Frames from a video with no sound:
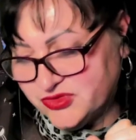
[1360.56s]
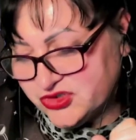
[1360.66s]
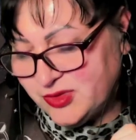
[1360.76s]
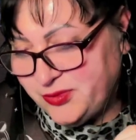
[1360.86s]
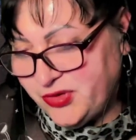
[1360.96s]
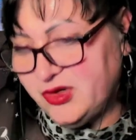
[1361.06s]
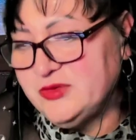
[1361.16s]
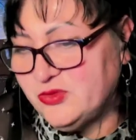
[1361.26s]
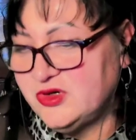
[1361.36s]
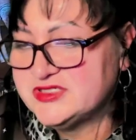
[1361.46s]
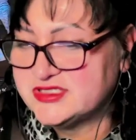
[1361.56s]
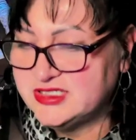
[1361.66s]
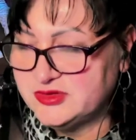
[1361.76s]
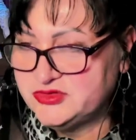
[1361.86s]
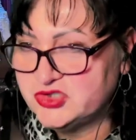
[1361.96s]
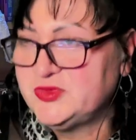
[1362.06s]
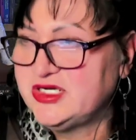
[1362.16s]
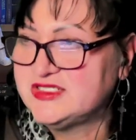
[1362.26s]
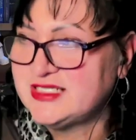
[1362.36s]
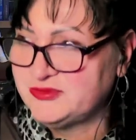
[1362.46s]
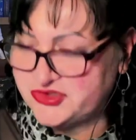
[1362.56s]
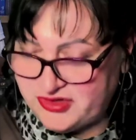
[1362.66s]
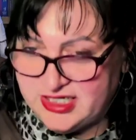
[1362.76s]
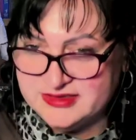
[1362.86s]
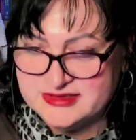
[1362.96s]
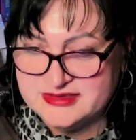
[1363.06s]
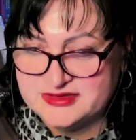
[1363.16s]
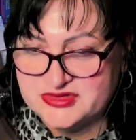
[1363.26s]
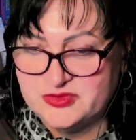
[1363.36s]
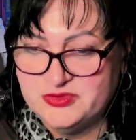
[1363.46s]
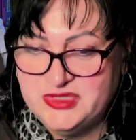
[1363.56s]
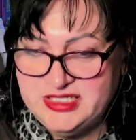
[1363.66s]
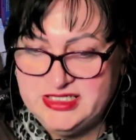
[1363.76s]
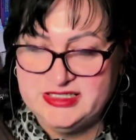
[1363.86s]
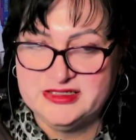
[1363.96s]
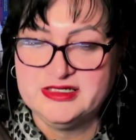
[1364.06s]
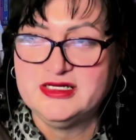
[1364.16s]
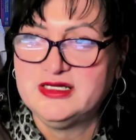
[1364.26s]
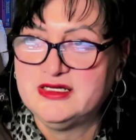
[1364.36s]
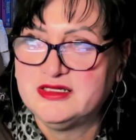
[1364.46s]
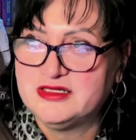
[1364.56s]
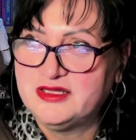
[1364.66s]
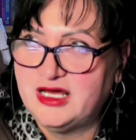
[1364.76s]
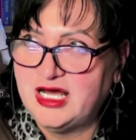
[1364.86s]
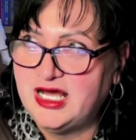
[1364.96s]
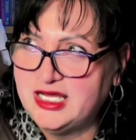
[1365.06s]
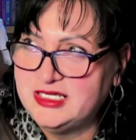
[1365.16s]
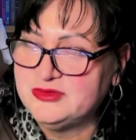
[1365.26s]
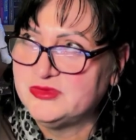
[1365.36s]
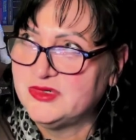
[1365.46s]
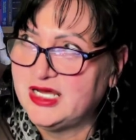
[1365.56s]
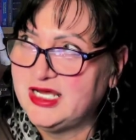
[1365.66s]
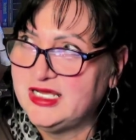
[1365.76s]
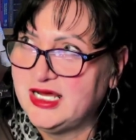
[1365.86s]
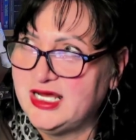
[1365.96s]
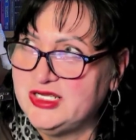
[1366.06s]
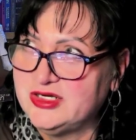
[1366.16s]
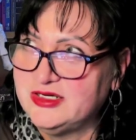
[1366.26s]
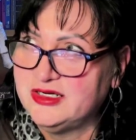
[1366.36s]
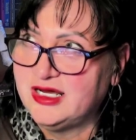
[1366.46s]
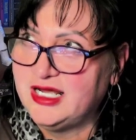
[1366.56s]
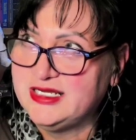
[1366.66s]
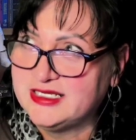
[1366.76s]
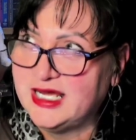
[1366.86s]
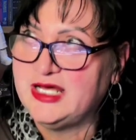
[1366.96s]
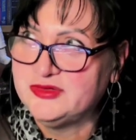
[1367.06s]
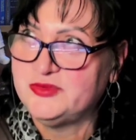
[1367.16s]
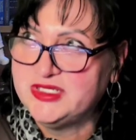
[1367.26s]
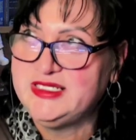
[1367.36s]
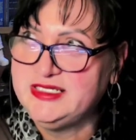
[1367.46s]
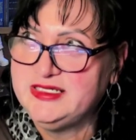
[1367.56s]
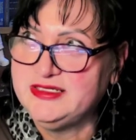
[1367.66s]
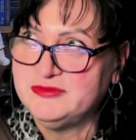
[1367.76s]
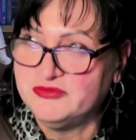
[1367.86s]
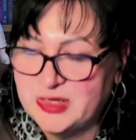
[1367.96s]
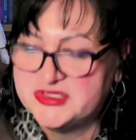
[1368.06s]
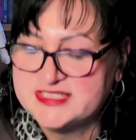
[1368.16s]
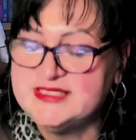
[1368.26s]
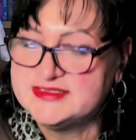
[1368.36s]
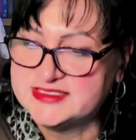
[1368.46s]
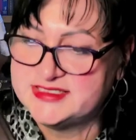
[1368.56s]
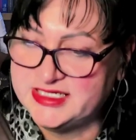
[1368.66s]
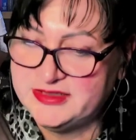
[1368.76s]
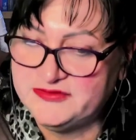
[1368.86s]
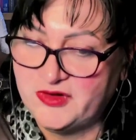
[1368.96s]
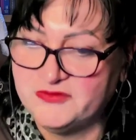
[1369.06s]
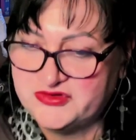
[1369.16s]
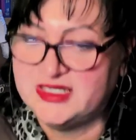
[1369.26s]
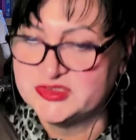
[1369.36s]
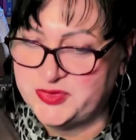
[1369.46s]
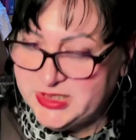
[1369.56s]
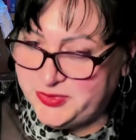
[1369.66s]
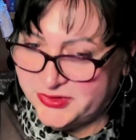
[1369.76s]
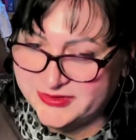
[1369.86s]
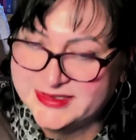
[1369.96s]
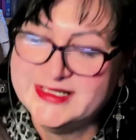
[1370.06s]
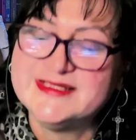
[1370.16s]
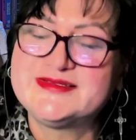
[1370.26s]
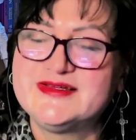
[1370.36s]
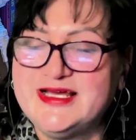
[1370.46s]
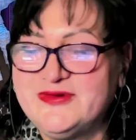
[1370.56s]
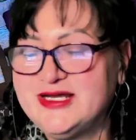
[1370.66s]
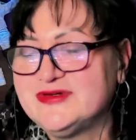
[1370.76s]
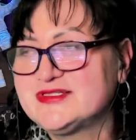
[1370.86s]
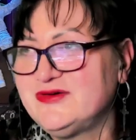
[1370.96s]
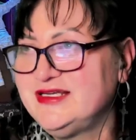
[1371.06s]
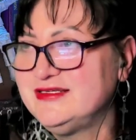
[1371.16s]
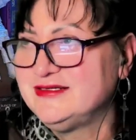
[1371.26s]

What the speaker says: my point was that just because I'm trans doesn't mean that I can be representative of trans people. So like when I was going